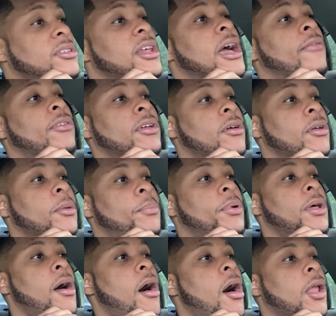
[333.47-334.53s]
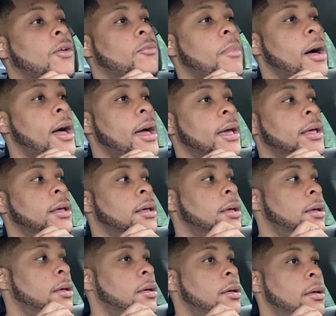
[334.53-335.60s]
definitely going to put all of my
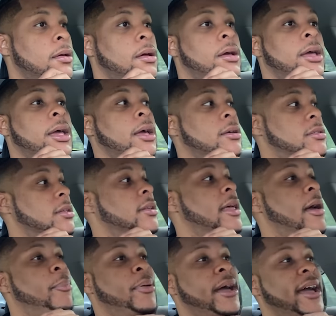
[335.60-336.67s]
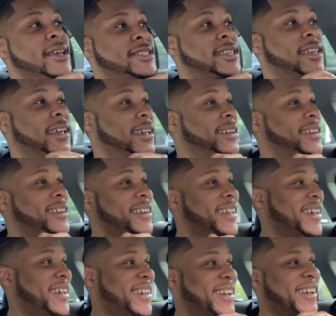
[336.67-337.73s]
eggs in that basket.
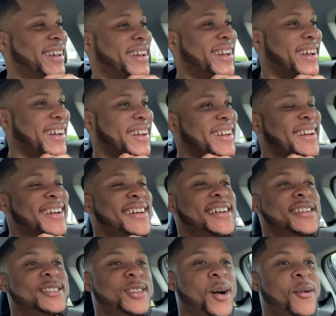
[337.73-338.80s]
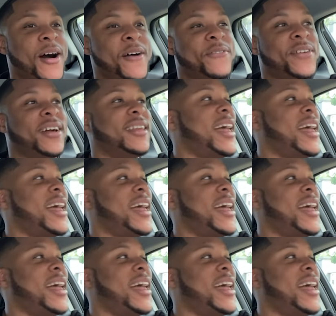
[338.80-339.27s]
So I feel